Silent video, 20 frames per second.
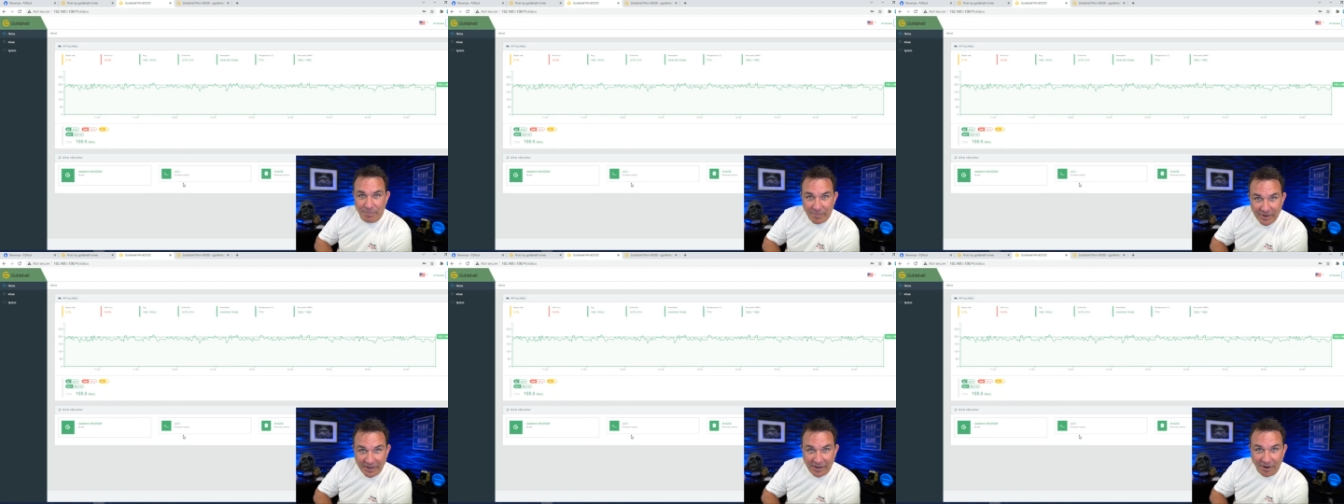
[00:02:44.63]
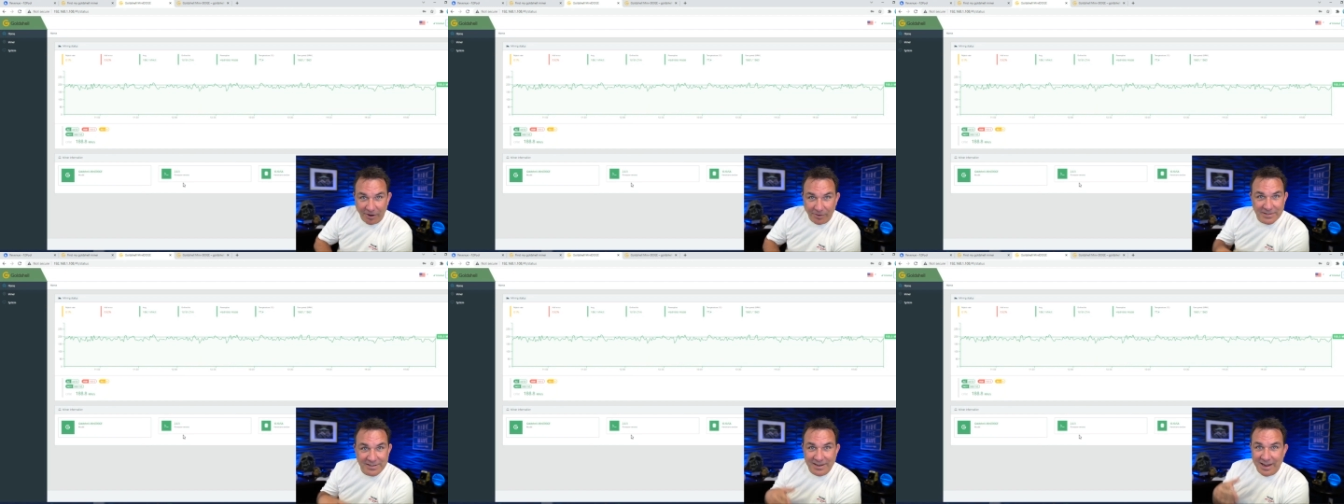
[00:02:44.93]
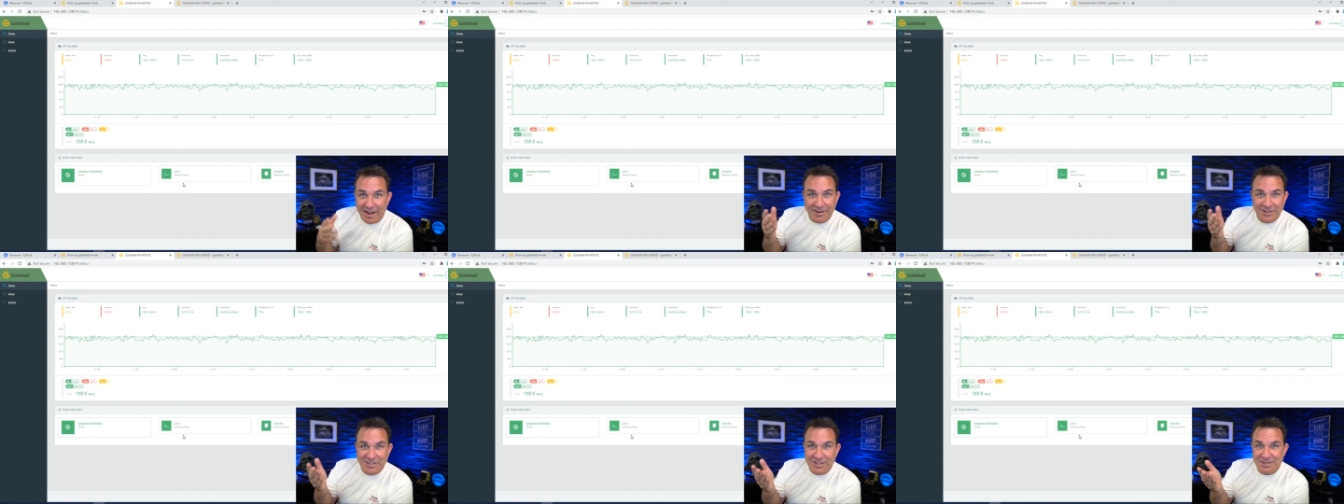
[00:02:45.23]
you know, it's
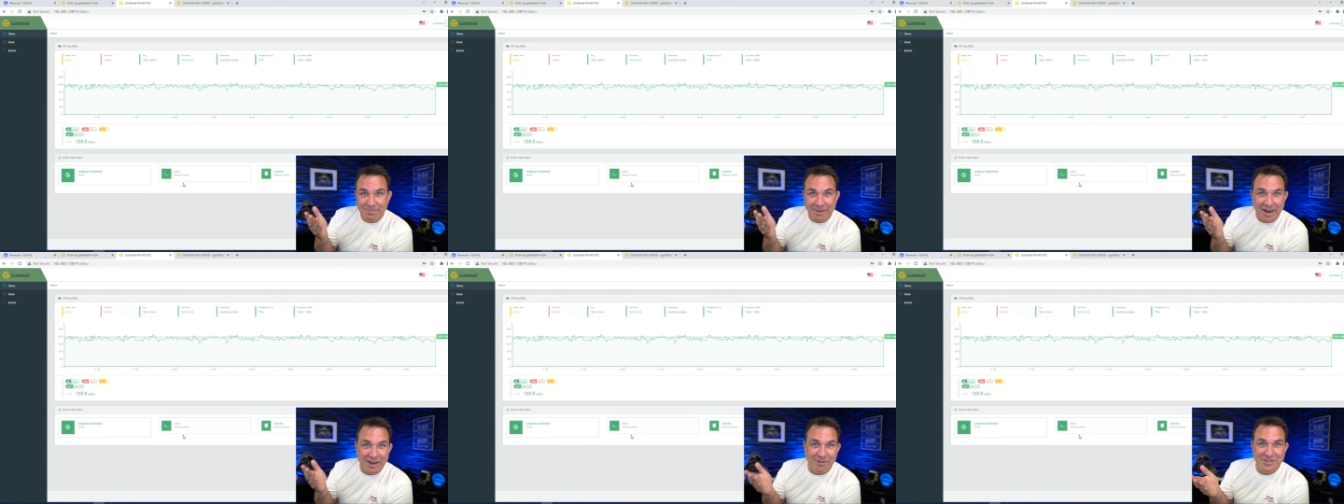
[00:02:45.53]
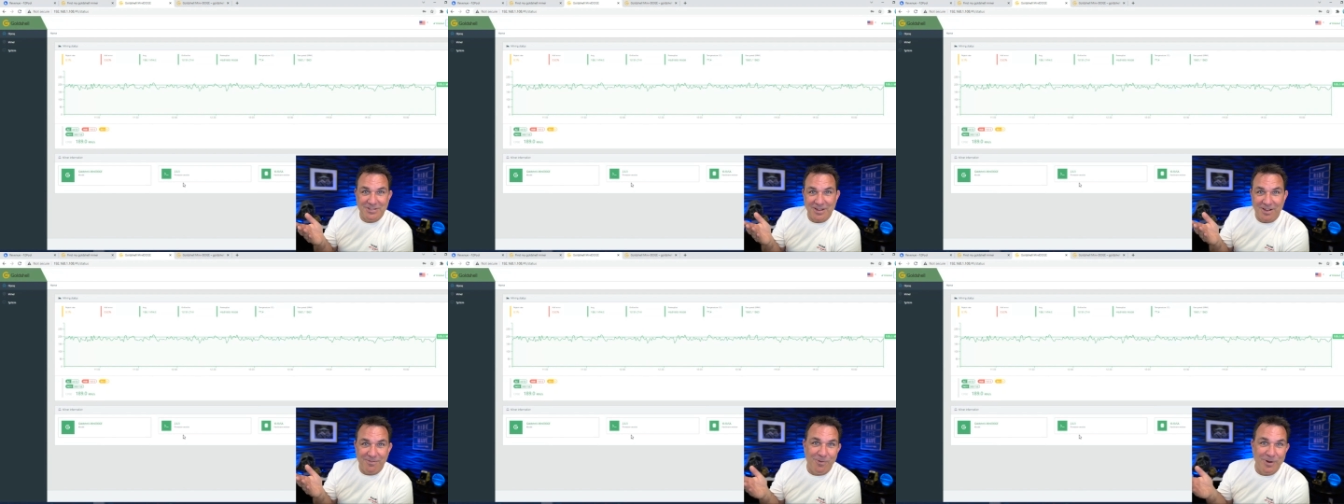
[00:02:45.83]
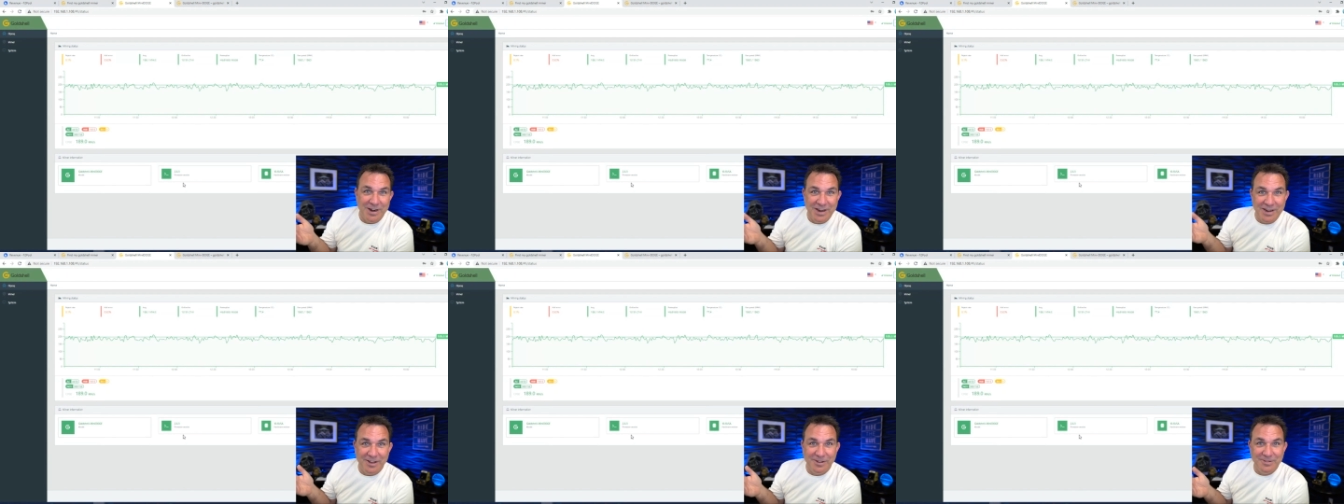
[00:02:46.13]
not just Microsoft
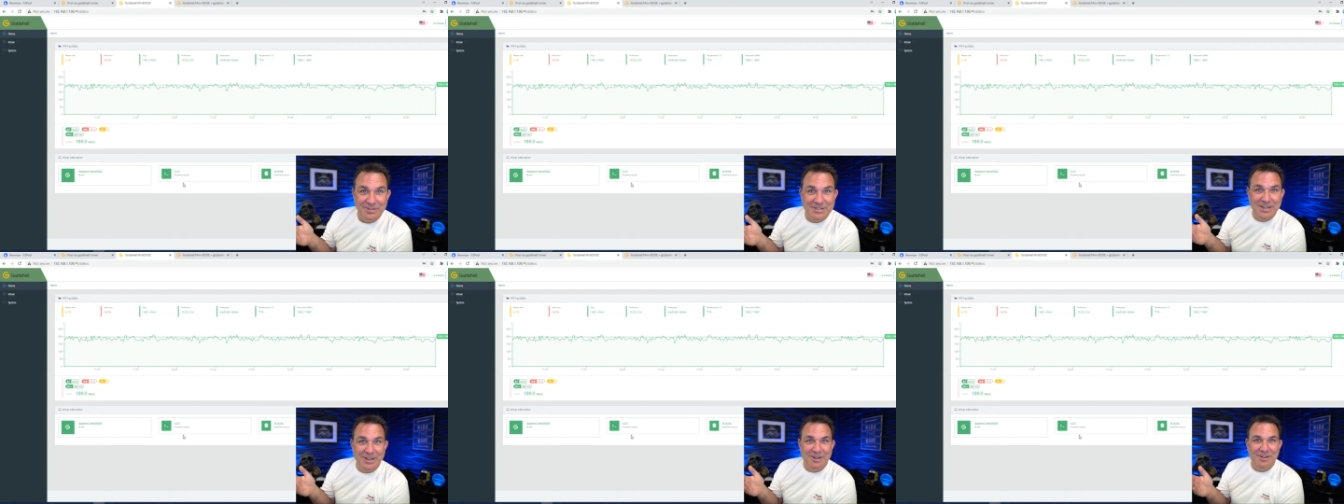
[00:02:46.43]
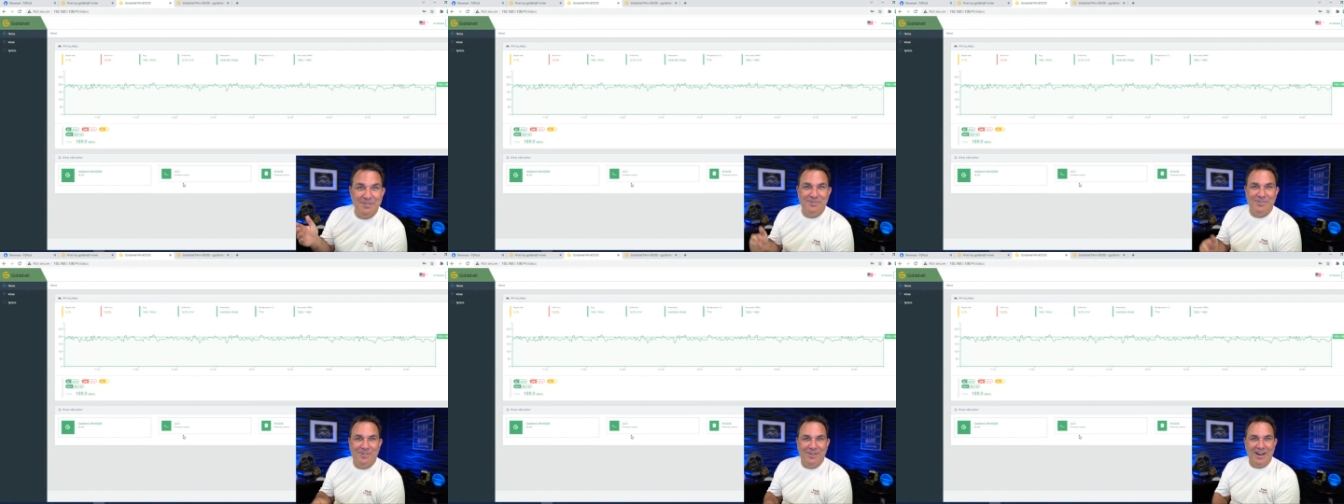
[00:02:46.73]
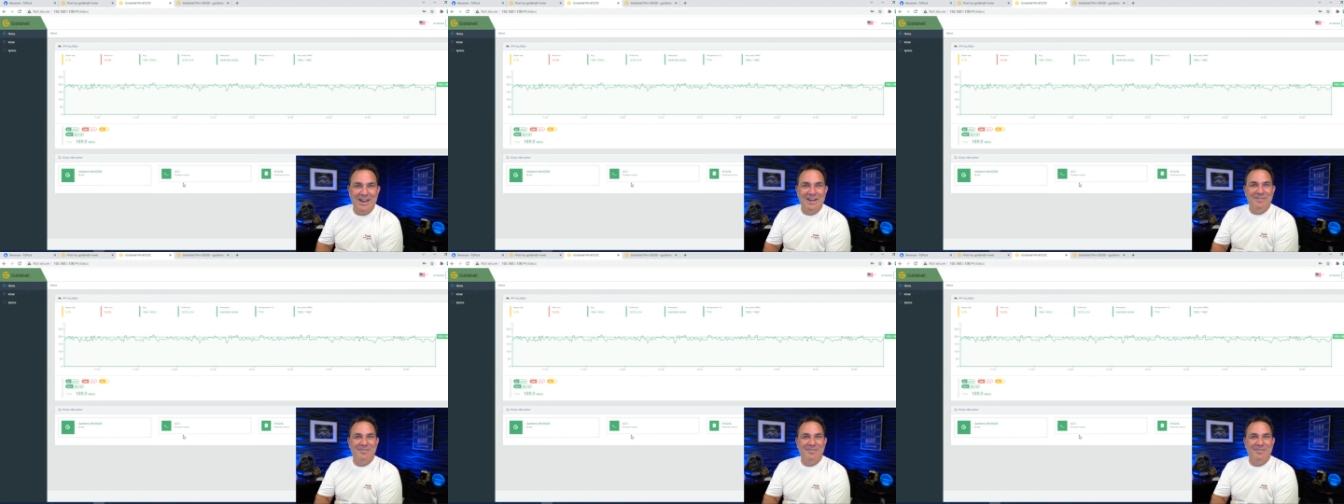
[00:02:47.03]
Windows, right?